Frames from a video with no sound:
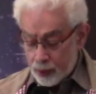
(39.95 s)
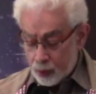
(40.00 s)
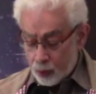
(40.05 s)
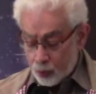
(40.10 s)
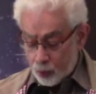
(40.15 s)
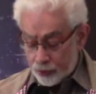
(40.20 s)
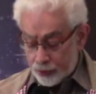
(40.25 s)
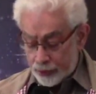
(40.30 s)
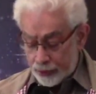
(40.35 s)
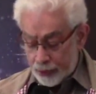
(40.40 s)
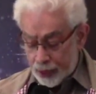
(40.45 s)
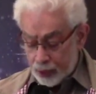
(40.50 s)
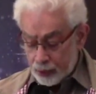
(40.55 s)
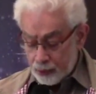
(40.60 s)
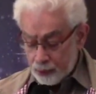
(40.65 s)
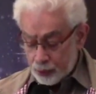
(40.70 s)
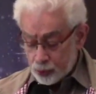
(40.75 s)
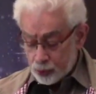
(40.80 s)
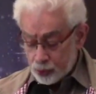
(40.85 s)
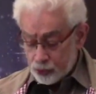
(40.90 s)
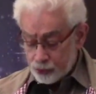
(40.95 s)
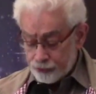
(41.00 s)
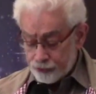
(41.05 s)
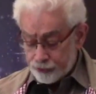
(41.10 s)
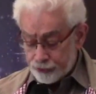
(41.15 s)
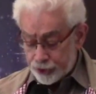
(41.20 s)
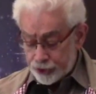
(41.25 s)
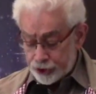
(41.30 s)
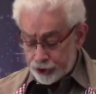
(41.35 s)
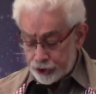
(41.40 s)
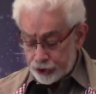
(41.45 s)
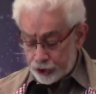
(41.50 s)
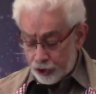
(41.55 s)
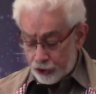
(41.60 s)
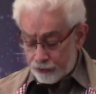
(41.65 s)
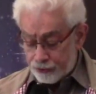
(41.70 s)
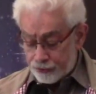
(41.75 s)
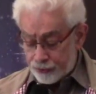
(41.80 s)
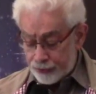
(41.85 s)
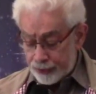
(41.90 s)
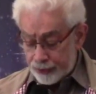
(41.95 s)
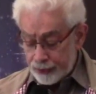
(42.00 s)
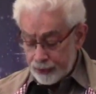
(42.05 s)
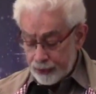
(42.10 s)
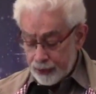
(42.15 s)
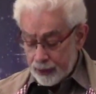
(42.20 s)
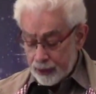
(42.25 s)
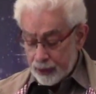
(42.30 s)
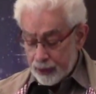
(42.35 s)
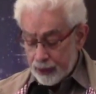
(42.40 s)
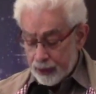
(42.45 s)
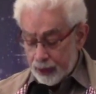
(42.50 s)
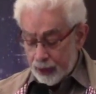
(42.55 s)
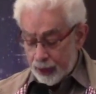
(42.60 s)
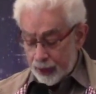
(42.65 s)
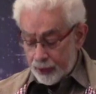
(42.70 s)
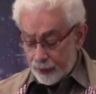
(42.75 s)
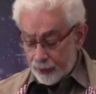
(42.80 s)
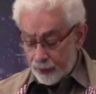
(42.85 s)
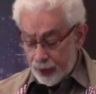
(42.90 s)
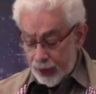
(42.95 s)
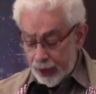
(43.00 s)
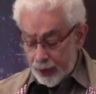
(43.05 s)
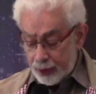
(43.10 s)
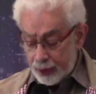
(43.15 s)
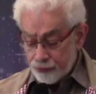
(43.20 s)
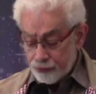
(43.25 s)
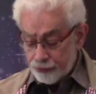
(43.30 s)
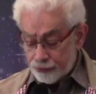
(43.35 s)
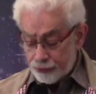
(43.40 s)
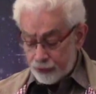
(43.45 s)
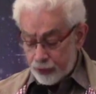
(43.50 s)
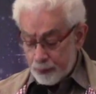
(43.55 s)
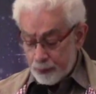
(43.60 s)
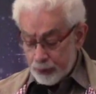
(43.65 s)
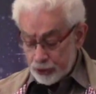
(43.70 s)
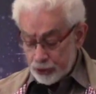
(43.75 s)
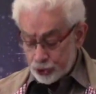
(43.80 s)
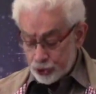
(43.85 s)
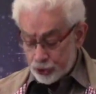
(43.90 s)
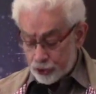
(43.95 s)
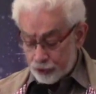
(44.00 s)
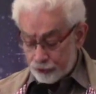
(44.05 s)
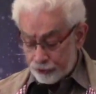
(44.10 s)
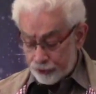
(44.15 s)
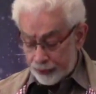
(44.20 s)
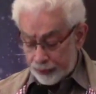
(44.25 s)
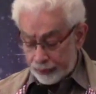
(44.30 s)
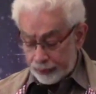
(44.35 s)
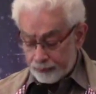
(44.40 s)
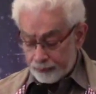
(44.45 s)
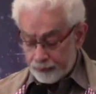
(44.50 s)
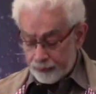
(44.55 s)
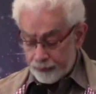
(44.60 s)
with a young bull for a sin offering and a ram for a burnt offering.